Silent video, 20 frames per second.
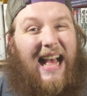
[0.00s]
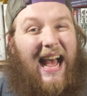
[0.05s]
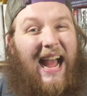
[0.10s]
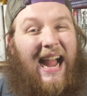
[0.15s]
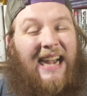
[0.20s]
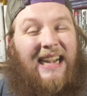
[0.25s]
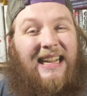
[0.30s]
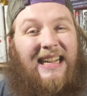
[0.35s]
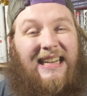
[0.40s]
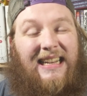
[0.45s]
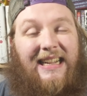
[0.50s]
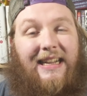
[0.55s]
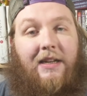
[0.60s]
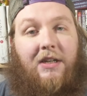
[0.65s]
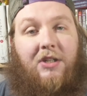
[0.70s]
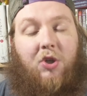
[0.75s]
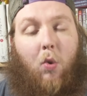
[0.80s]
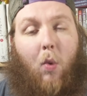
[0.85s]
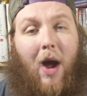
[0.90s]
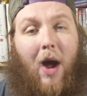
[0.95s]
kind of
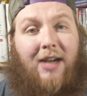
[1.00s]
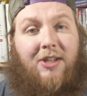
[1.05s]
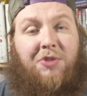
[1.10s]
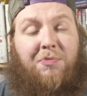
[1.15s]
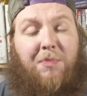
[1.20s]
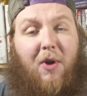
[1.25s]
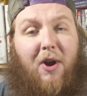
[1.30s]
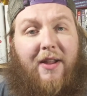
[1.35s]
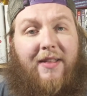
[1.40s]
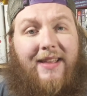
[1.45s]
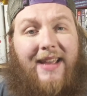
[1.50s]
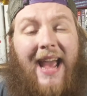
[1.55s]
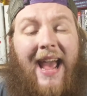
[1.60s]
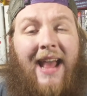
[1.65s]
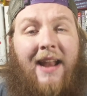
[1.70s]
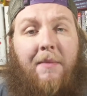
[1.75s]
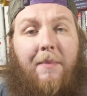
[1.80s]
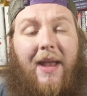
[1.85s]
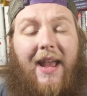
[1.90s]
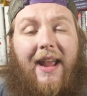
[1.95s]
needed to watch part of the
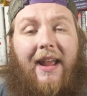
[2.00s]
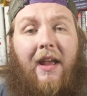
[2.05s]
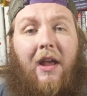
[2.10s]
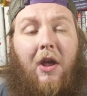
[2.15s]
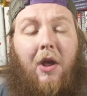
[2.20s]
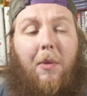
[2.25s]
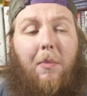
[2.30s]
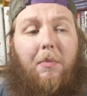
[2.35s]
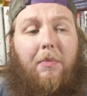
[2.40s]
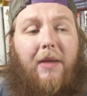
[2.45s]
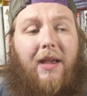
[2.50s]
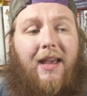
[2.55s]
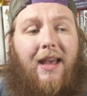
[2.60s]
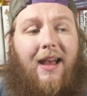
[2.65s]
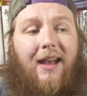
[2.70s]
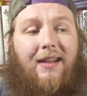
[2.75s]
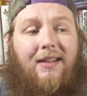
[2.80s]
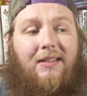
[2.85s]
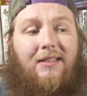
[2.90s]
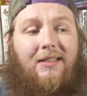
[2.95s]
anime,
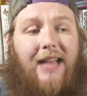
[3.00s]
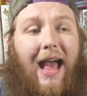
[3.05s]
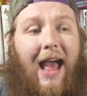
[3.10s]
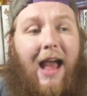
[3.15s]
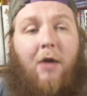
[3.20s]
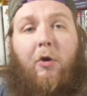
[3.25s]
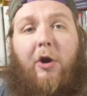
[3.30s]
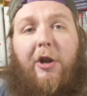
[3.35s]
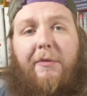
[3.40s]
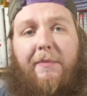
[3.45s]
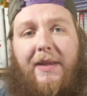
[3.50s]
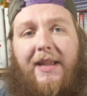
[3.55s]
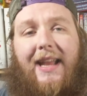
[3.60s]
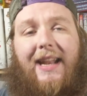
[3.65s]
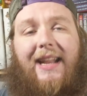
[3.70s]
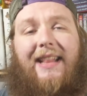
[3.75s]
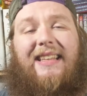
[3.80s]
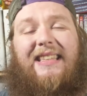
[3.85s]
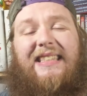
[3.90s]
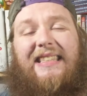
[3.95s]
because I wouldn't be
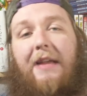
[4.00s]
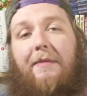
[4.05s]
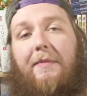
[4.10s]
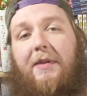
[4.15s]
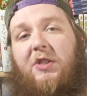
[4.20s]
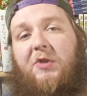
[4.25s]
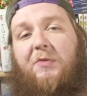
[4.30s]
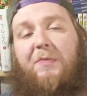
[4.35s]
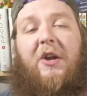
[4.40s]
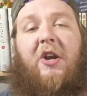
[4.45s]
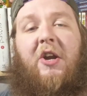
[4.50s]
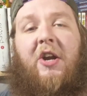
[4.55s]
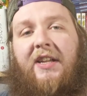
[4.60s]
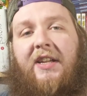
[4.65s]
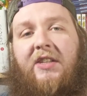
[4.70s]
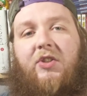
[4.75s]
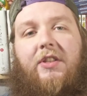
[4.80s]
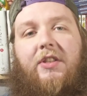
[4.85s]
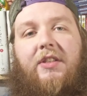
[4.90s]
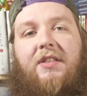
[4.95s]
getting the same
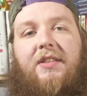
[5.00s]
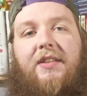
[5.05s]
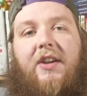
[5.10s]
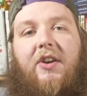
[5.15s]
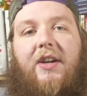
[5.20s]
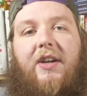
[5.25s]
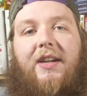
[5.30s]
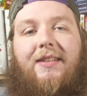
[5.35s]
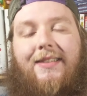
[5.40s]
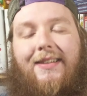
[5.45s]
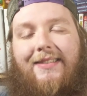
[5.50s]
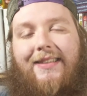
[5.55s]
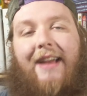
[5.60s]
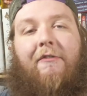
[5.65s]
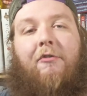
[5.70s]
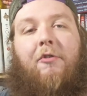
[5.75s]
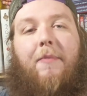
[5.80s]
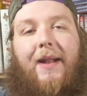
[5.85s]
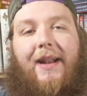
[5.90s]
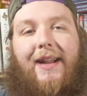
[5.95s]
experience with the series as
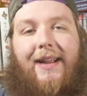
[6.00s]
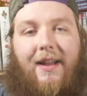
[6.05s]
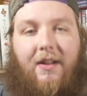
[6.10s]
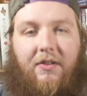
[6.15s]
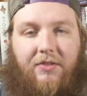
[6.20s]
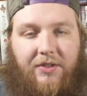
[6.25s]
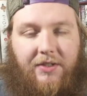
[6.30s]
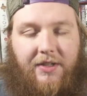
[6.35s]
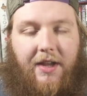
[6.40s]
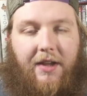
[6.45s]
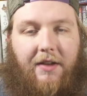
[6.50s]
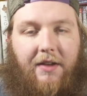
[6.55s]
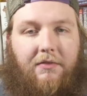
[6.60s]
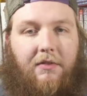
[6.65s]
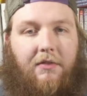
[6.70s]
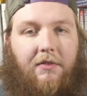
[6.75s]
everybody else did.